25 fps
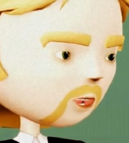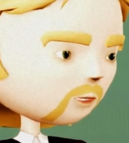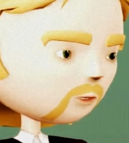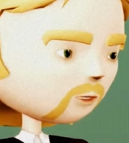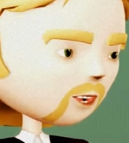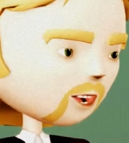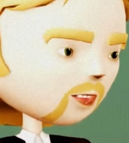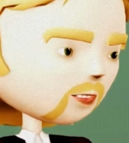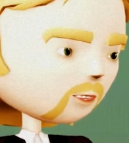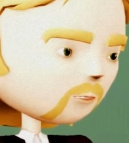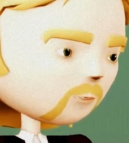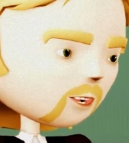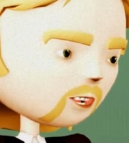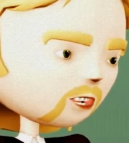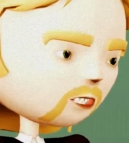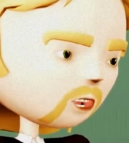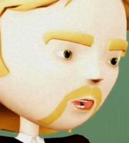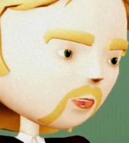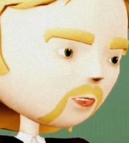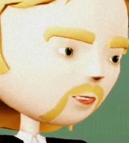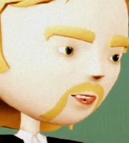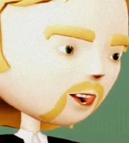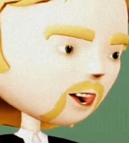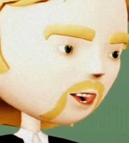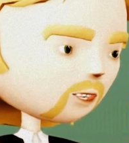and fail
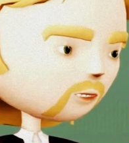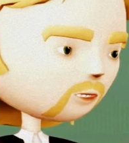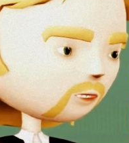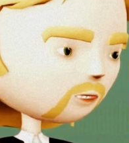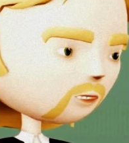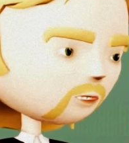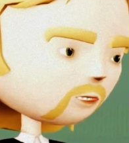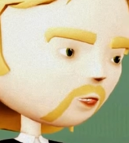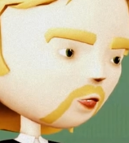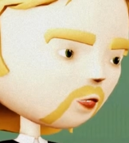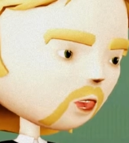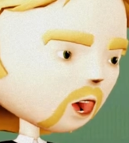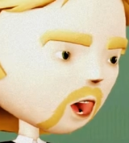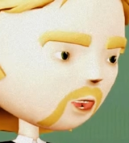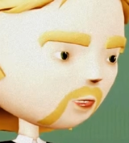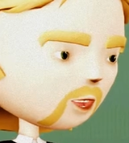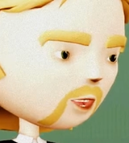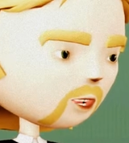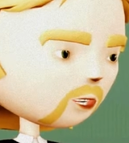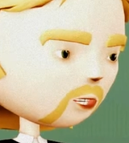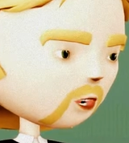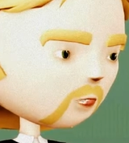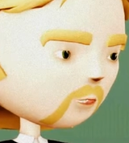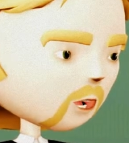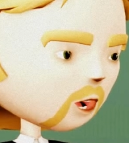miserably. Then
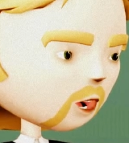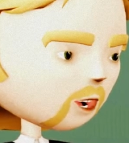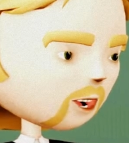they come